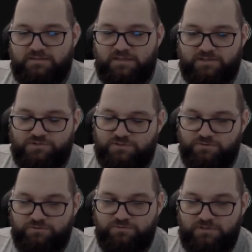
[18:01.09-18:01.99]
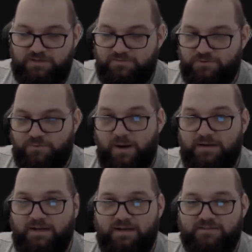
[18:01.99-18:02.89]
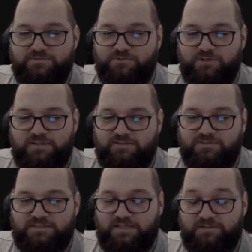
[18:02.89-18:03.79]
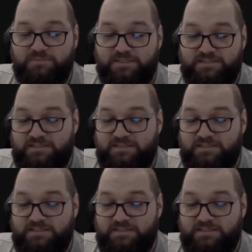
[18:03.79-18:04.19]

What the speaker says: They're just going to give you 1 card for it every time, because it